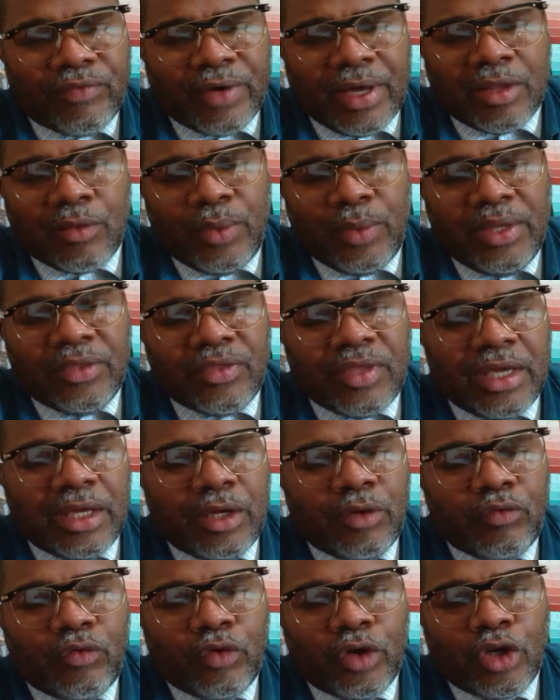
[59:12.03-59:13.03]
Father, we thank
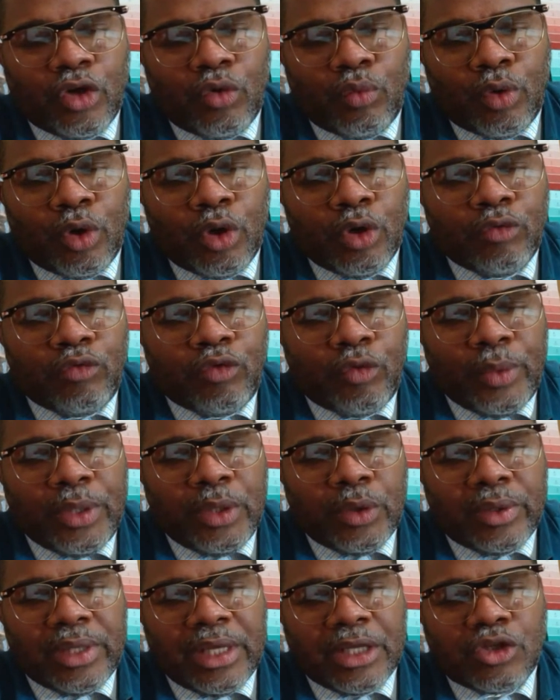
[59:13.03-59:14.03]
you for your word, for we
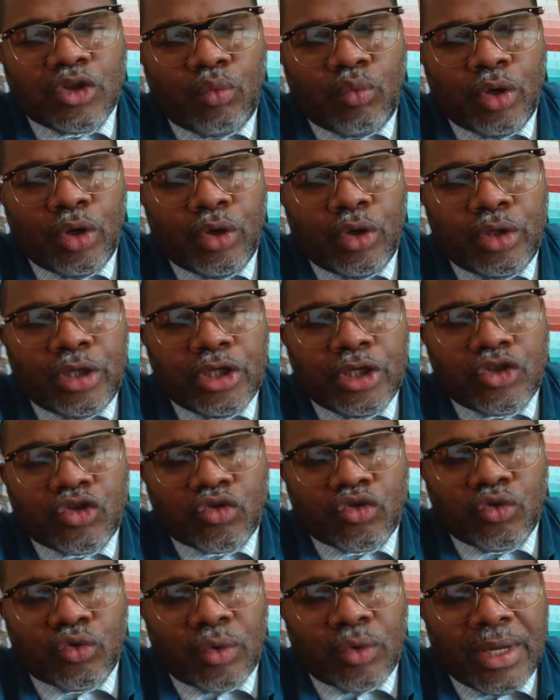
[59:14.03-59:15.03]
know that your word
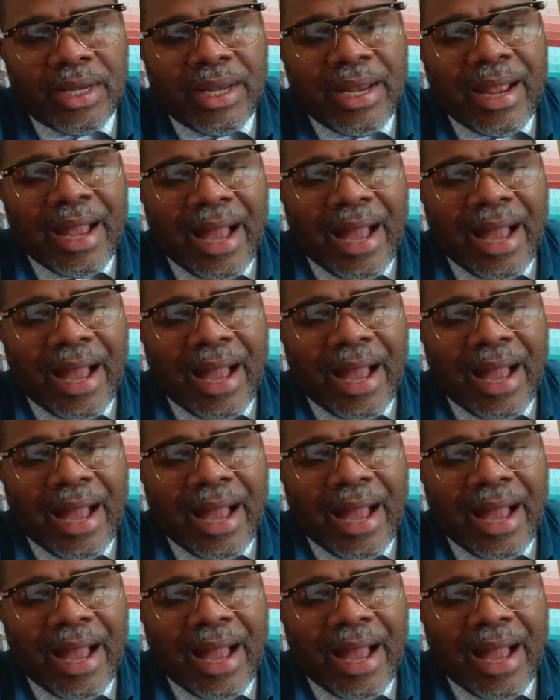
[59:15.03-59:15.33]
is true.